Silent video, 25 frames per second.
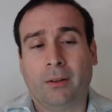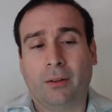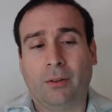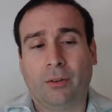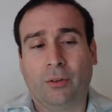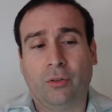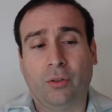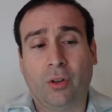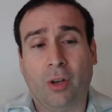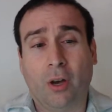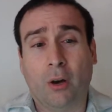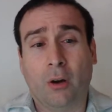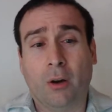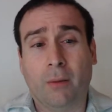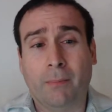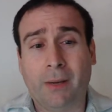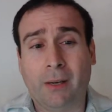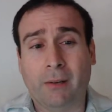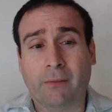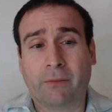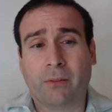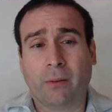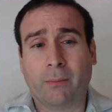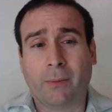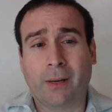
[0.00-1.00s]
So, I
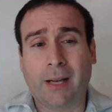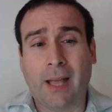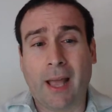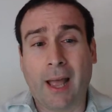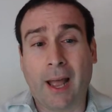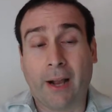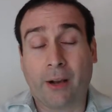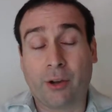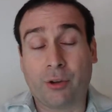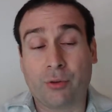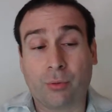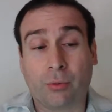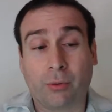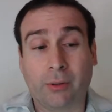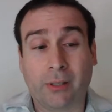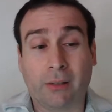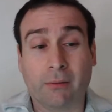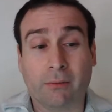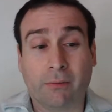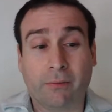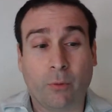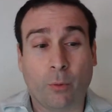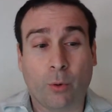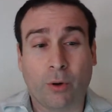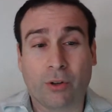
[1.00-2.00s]
mean, from an actual
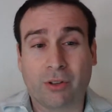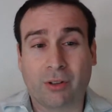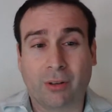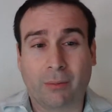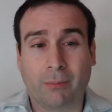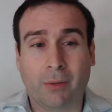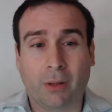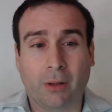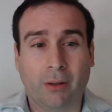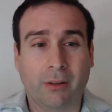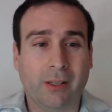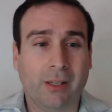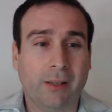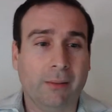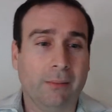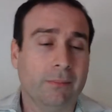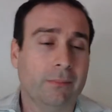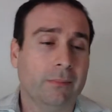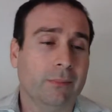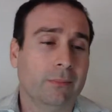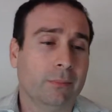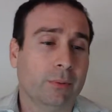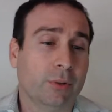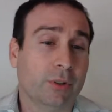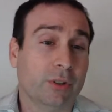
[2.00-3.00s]
enforceability
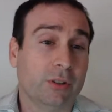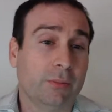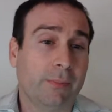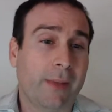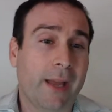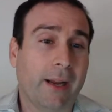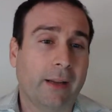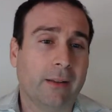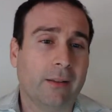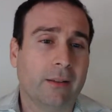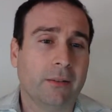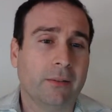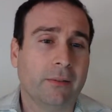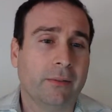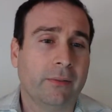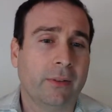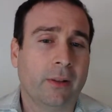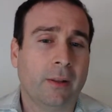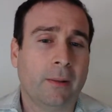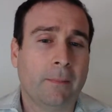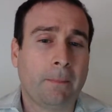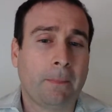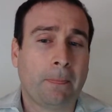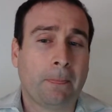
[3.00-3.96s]
perspective,